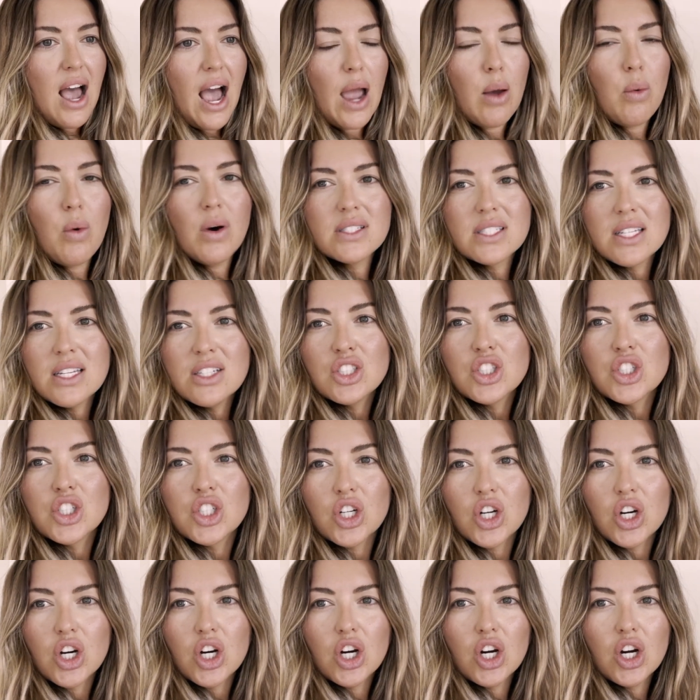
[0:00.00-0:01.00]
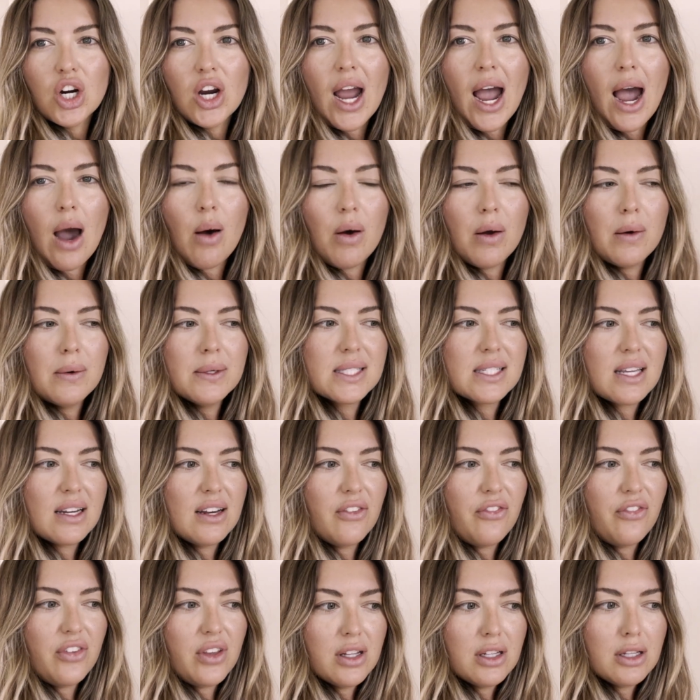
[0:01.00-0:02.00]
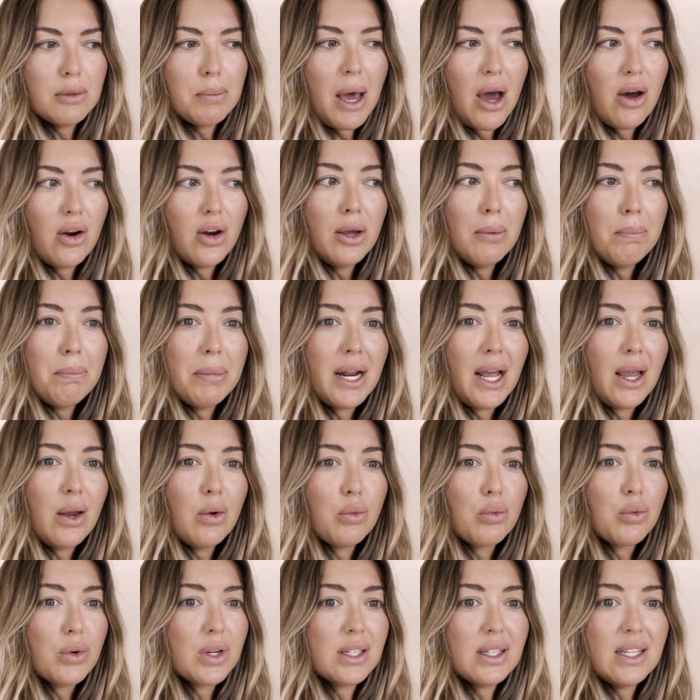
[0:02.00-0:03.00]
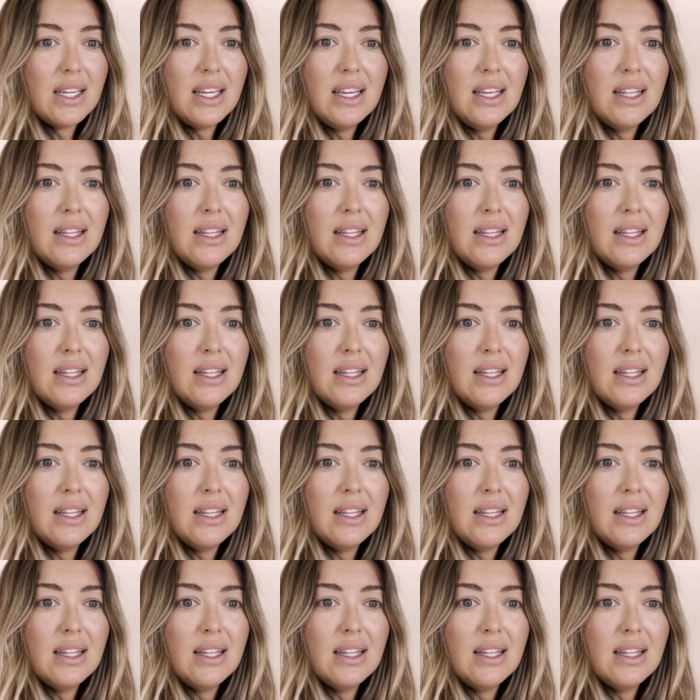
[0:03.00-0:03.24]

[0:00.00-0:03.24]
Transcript: I wasn't sure how I was going to feel about it, but I really